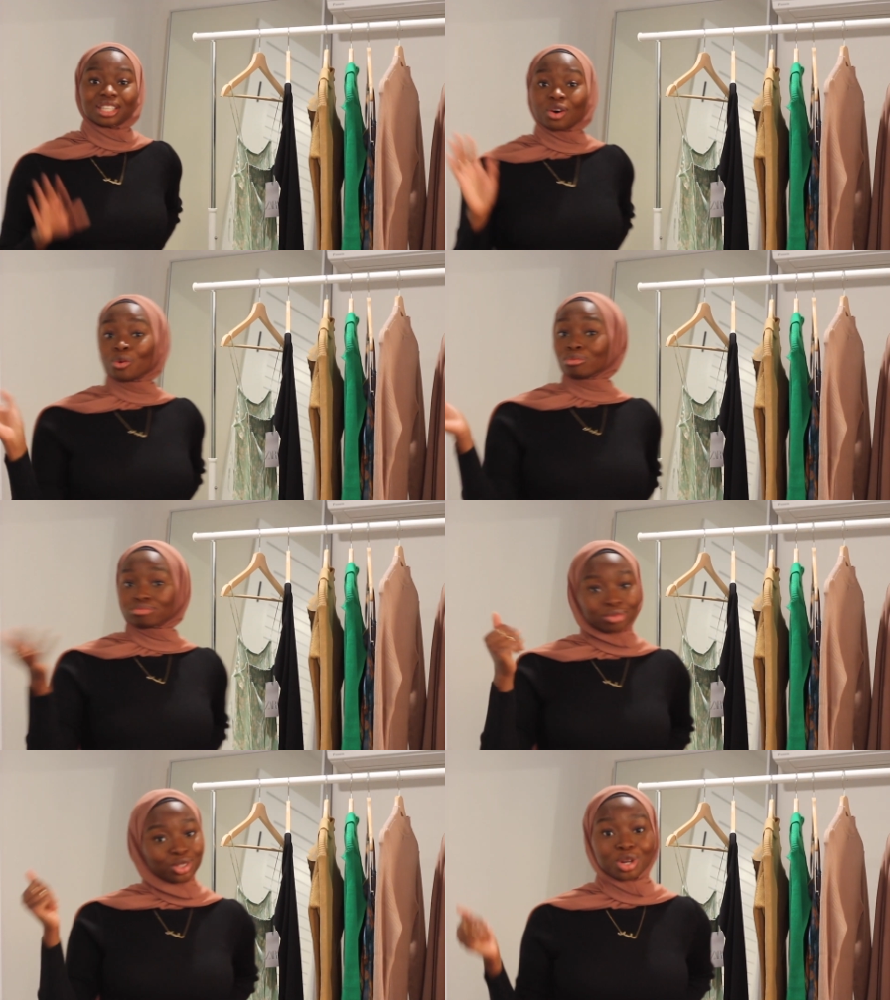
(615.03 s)
So
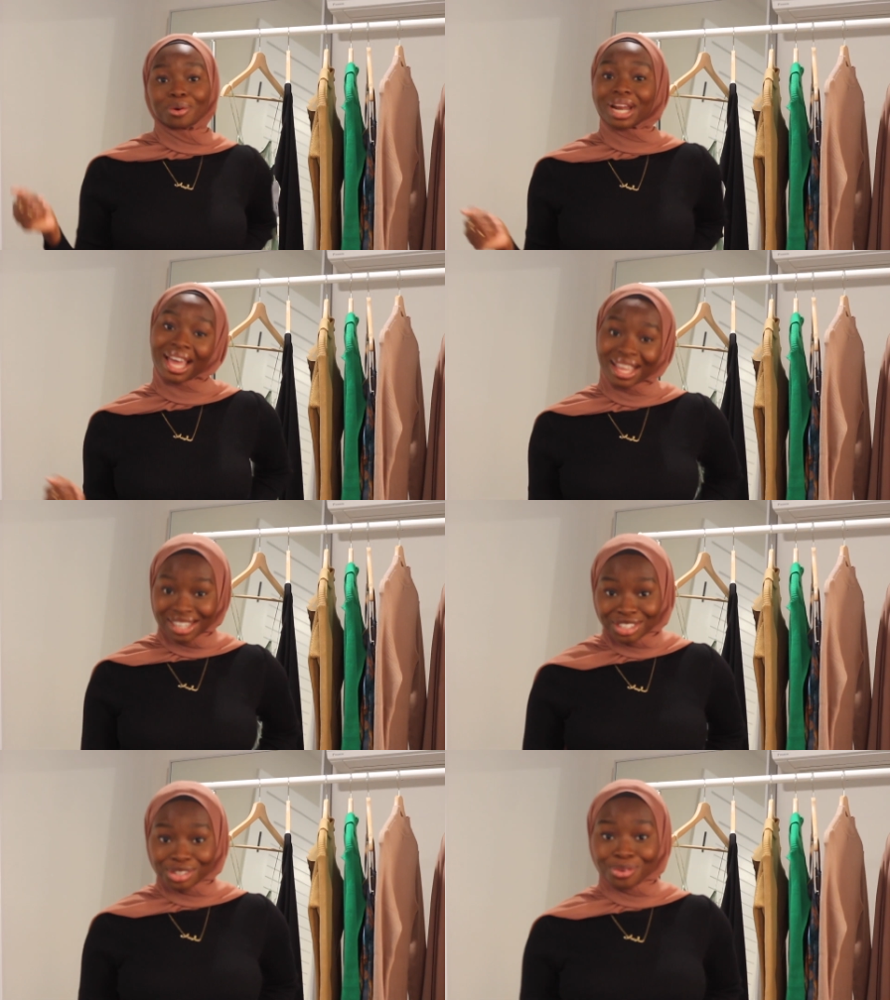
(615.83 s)
you know what I had
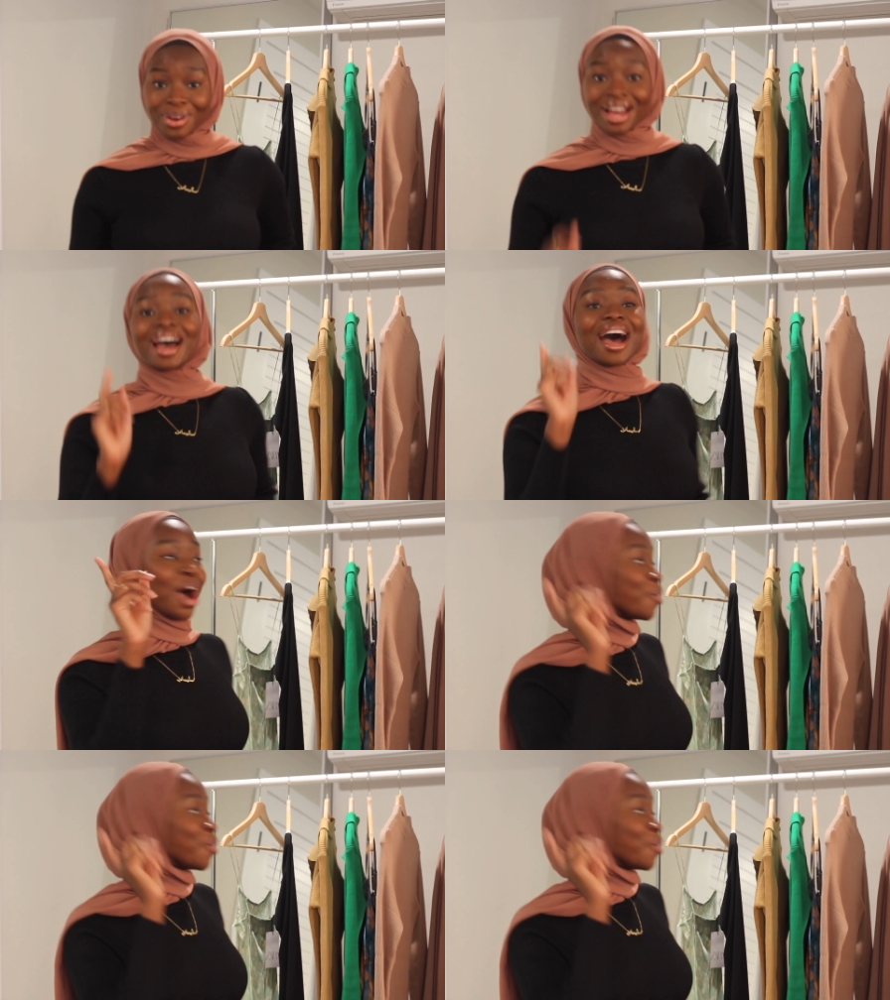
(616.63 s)
to do. I